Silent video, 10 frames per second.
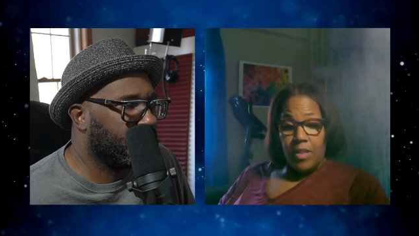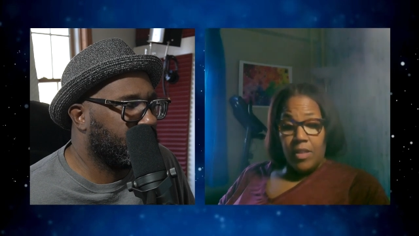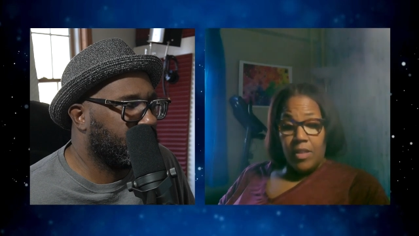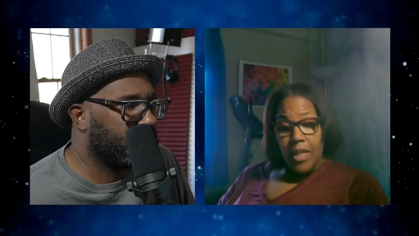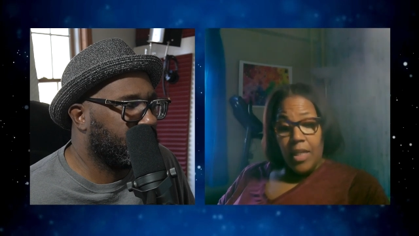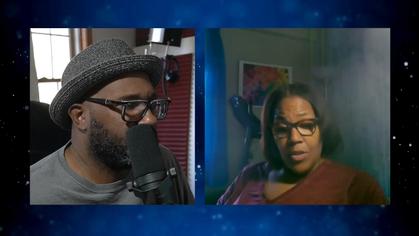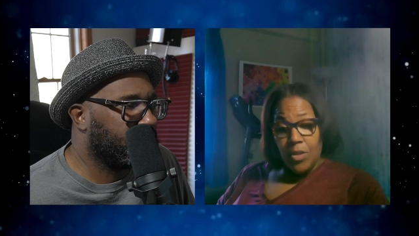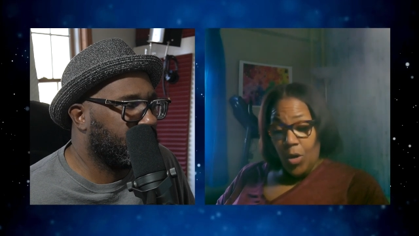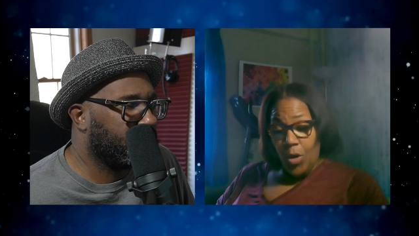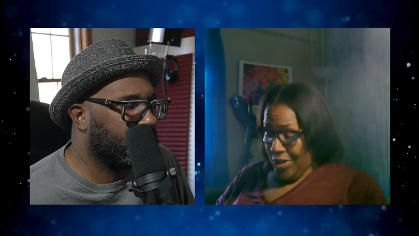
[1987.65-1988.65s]
Speaker 1: to, to
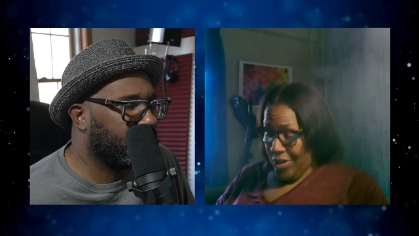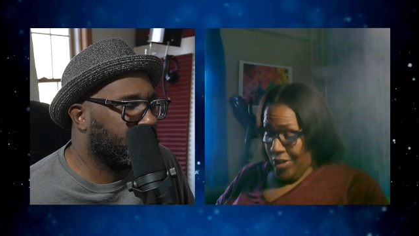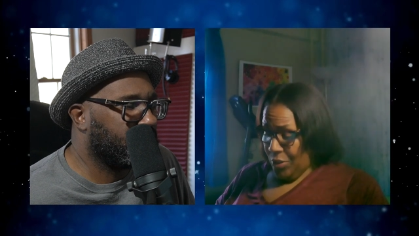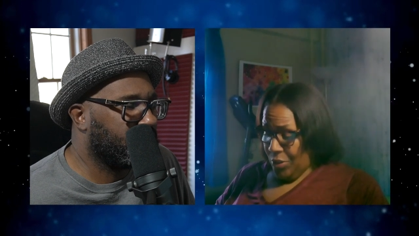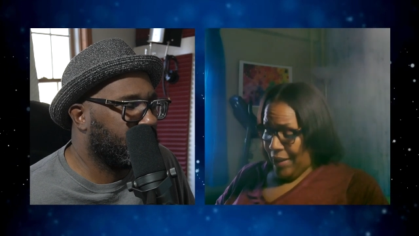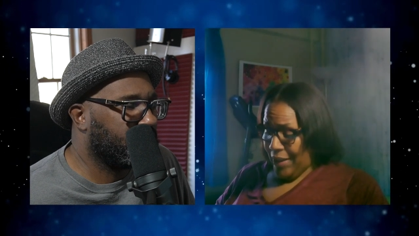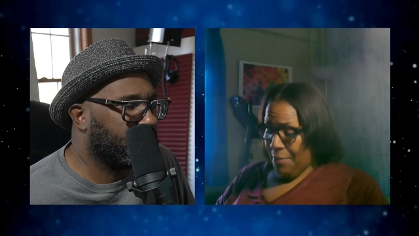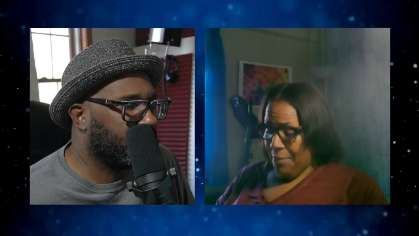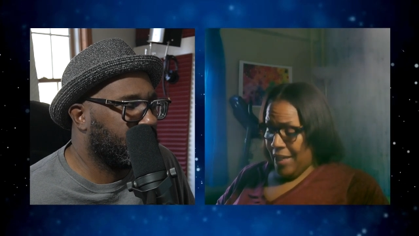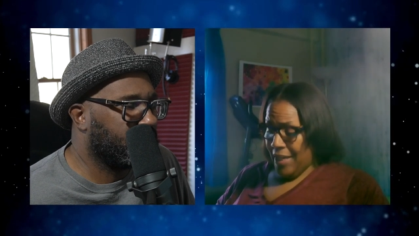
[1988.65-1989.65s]
answer your question, but
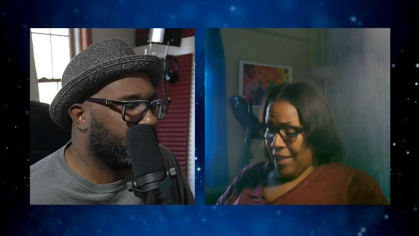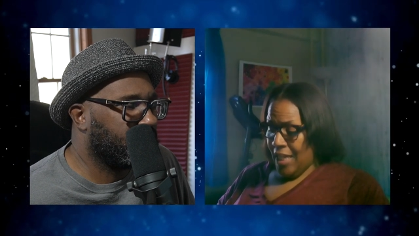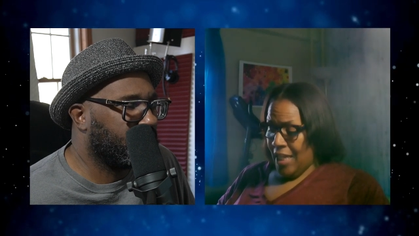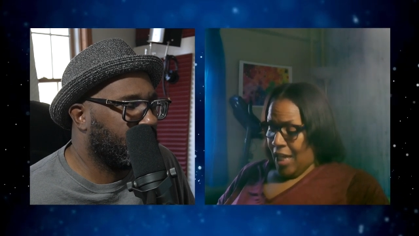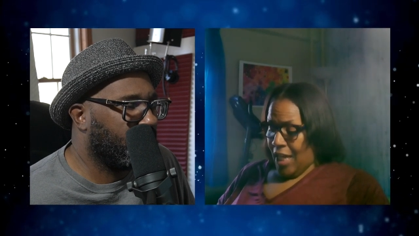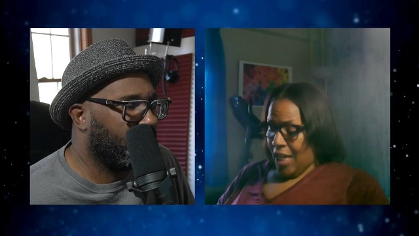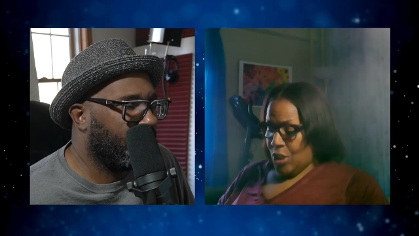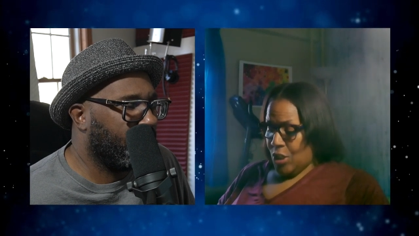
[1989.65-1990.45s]
I mean, in